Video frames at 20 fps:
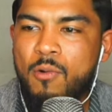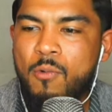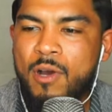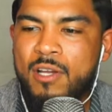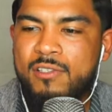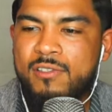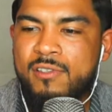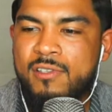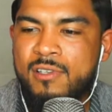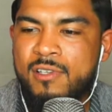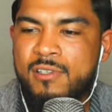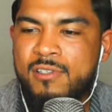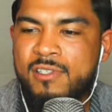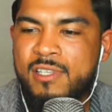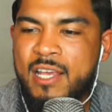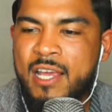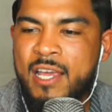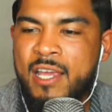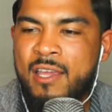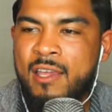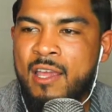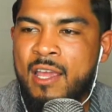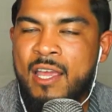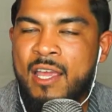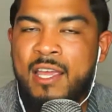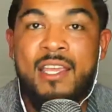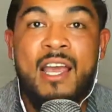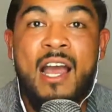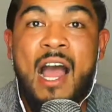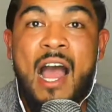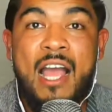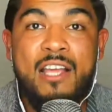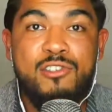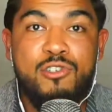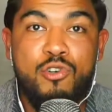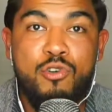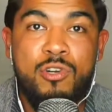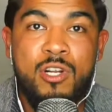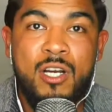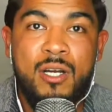wants to say, yeah, I
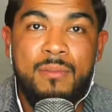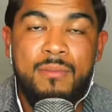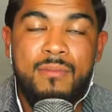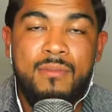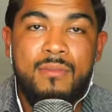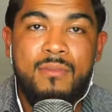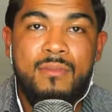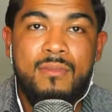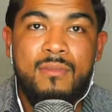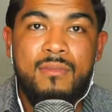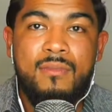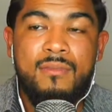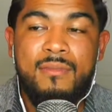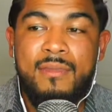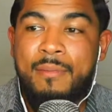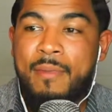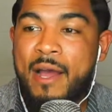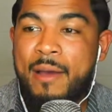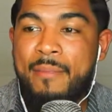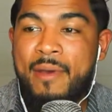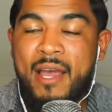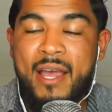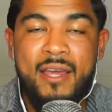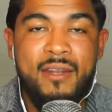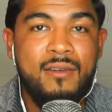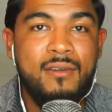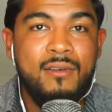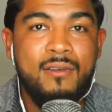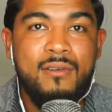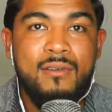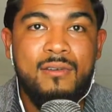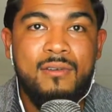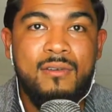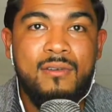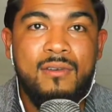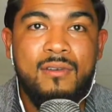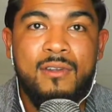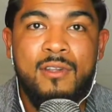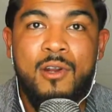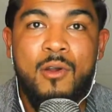screwed up. My bad.
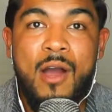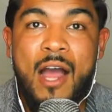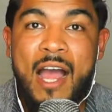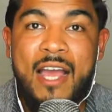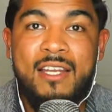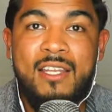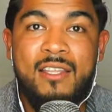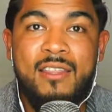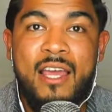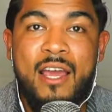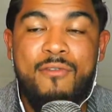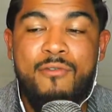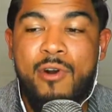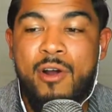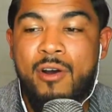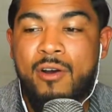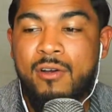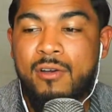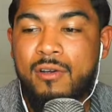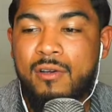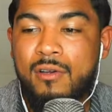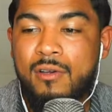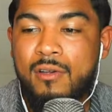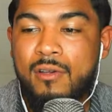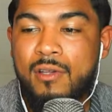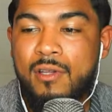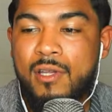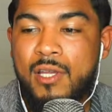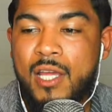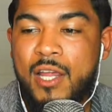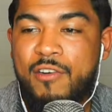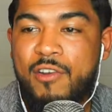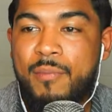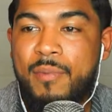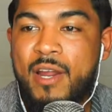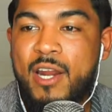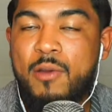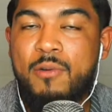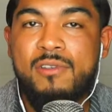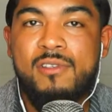I did that wrong.
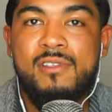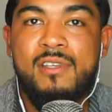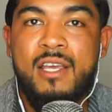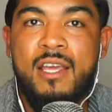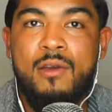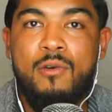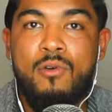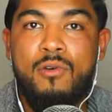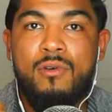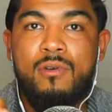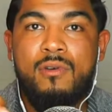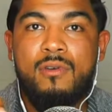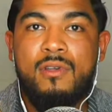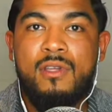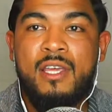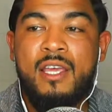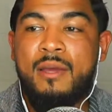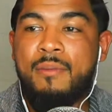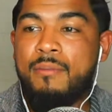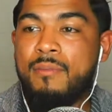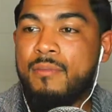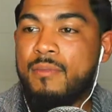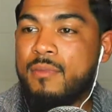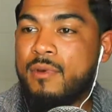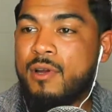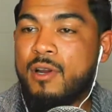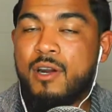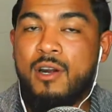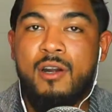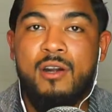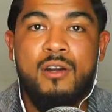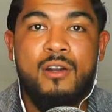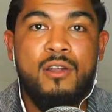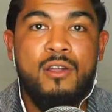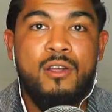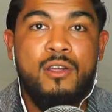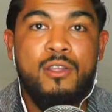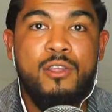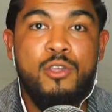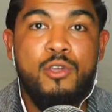Everybody wants to say, oh, him, her,
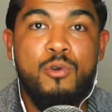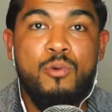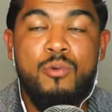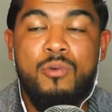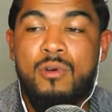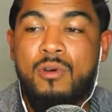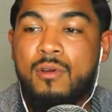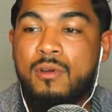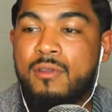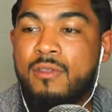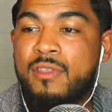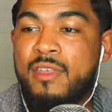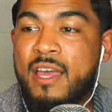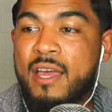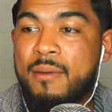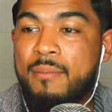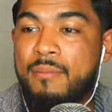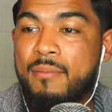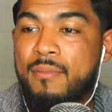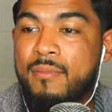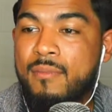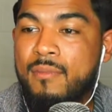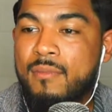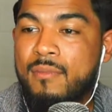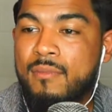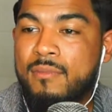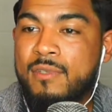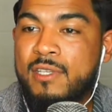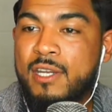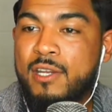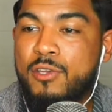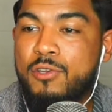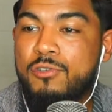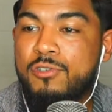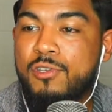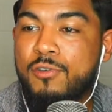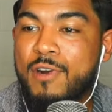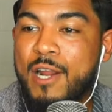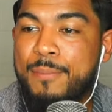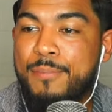you, them, didn't
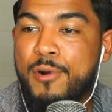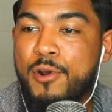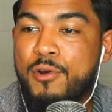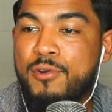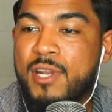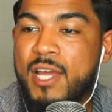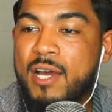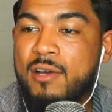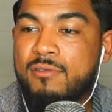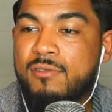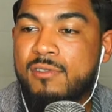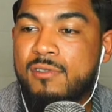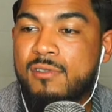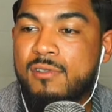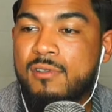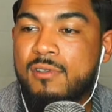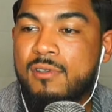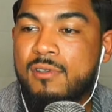use the right pronouns.